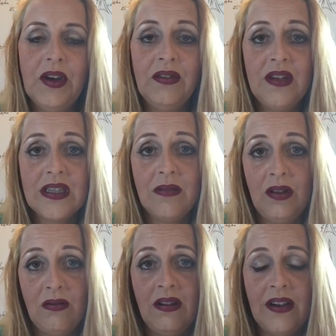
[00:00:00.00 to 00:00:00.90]
obviously
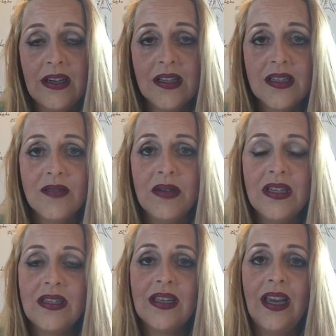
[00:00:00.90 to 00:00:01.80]
with all of our
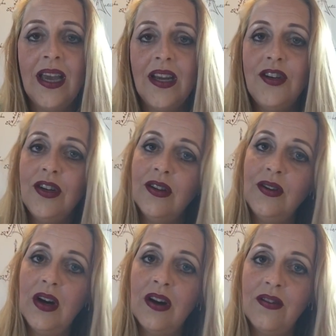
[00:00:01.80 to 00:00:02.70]
customers, and
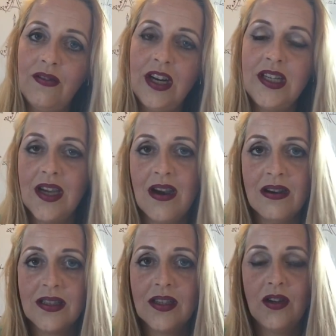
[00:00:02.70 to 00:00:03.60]
you are free to
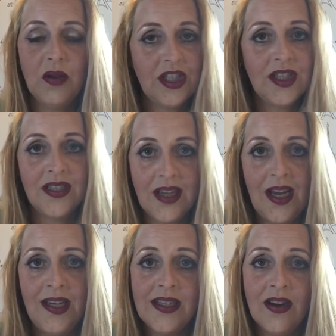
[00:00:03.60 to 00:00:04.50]
ask questions
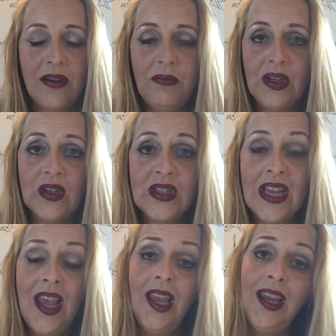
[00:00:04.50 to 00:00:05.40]
at any time,
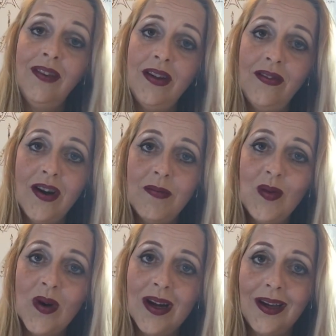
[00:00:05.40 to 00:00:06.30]
because even if I'm
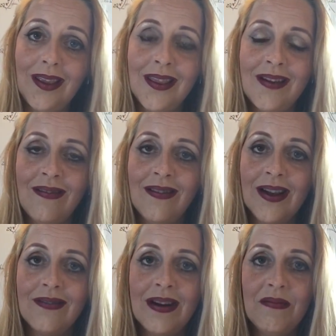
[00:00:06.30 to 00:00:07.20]
at work, then there
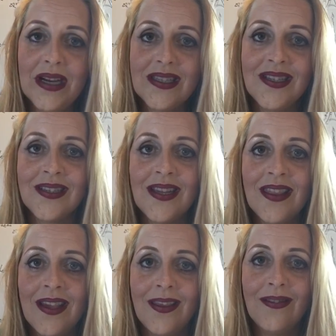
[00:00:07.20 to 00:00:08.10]
are other ambassadors
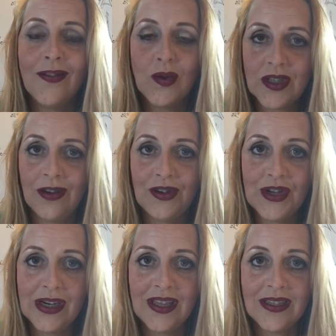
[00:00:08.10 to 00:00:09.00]
in there that have also
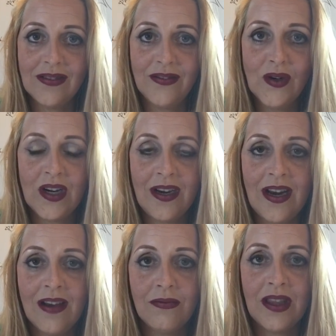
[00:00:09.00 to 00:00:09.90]
tried this and fallen
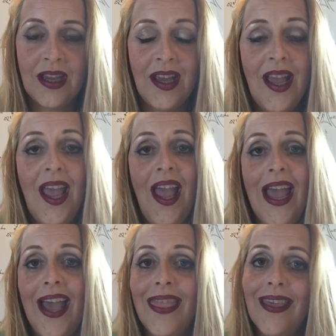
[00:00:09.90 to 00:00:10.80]
in love with it,
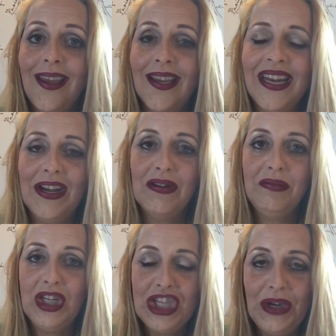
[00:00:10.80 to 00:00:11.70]
and they can
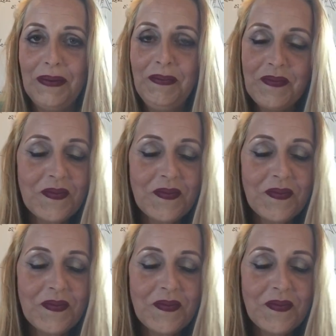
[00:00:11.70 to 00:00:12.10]
help you too.